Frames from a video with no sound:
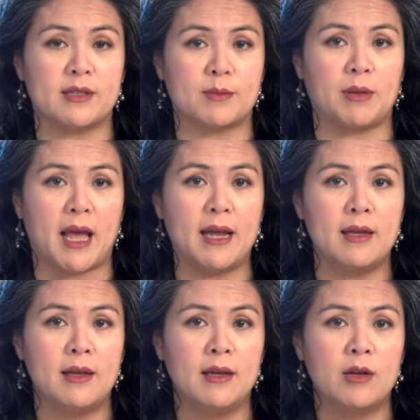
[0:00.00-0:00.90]
the display,
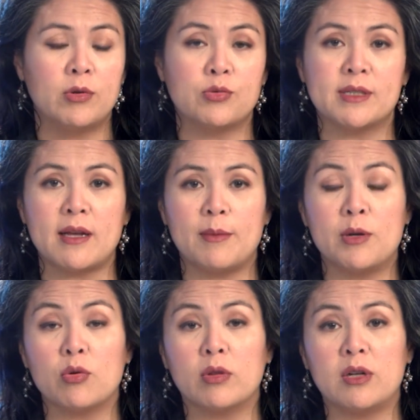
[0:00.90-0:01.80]
which was set up
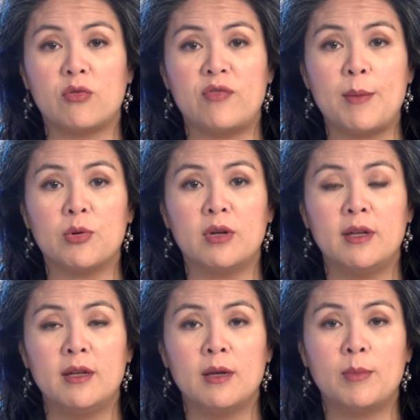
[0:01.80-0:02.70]
in early November,
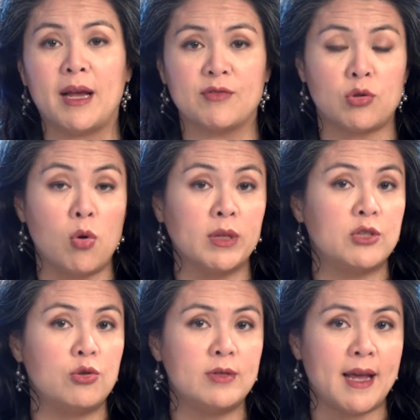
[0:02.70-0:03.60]
but after only
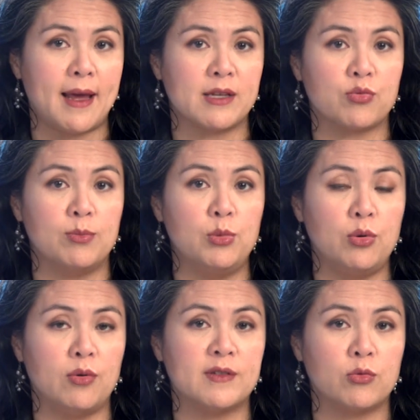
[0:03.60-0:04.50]
2 days
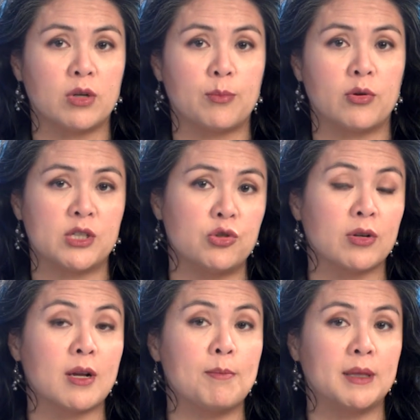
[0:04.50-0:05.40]
removed when a parishioner
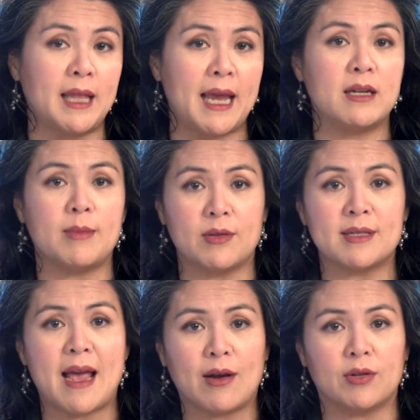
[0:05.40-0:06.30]
complained about the
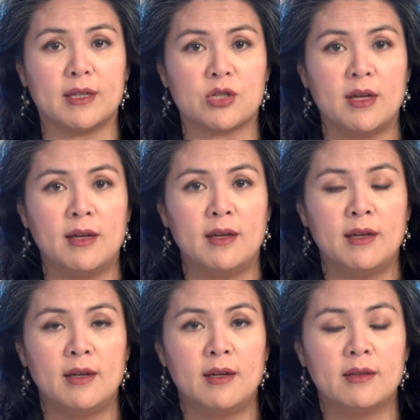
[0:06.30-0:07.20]
sacrilege.
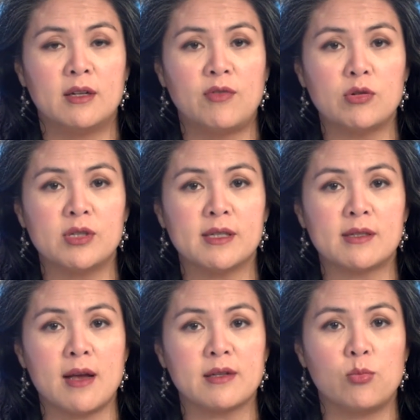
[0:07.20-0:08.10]
The devotion to
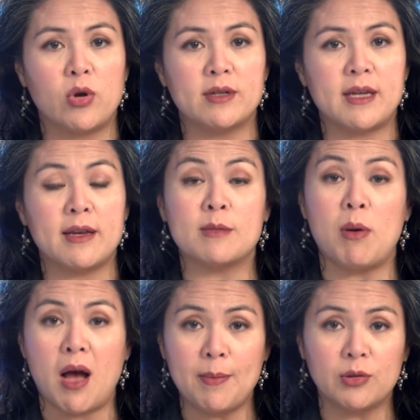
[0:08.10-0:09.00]
Santa Muerte is
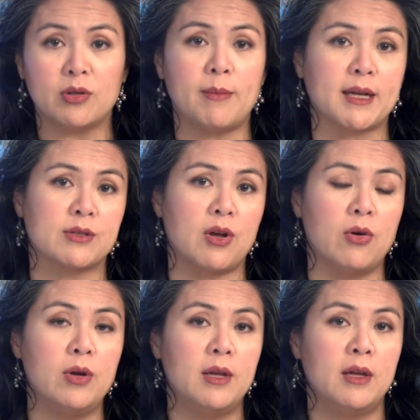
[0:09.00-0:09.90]
popular in
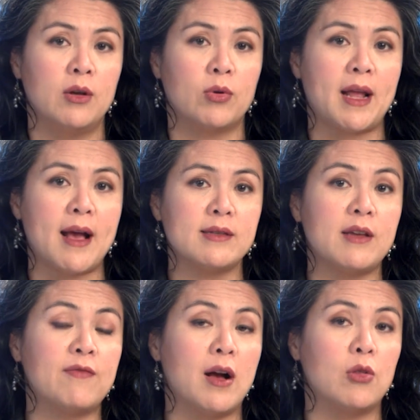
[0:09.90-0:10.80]
Mexico, where it has
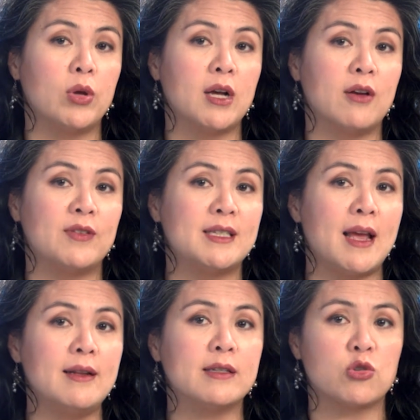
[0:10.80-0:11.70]
a following of
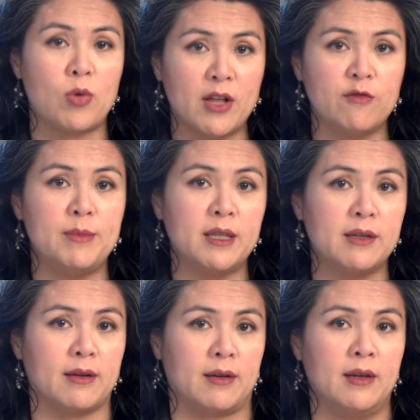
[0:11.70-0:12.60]
10 to 12
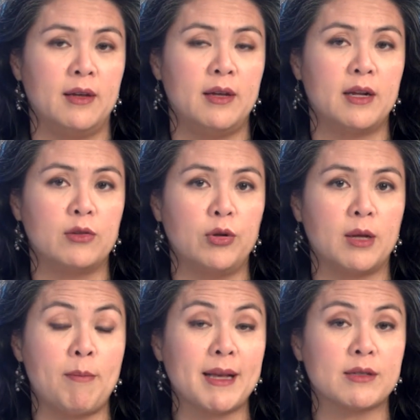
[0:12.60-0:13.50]
million,
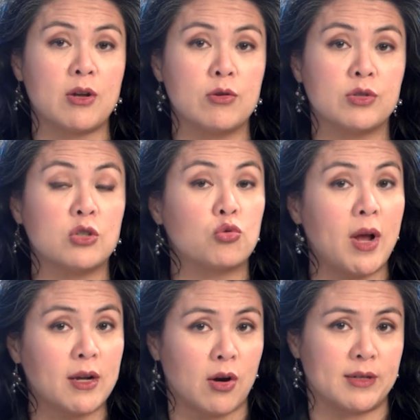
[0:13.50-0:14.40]
including Mexico's
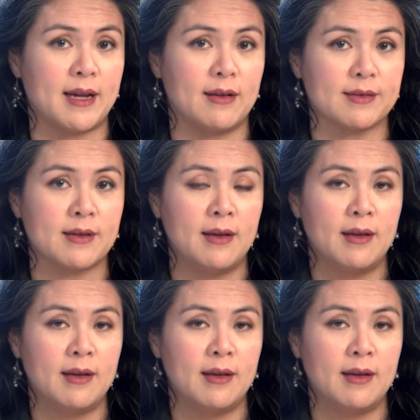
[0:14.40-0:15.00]
drug cartels.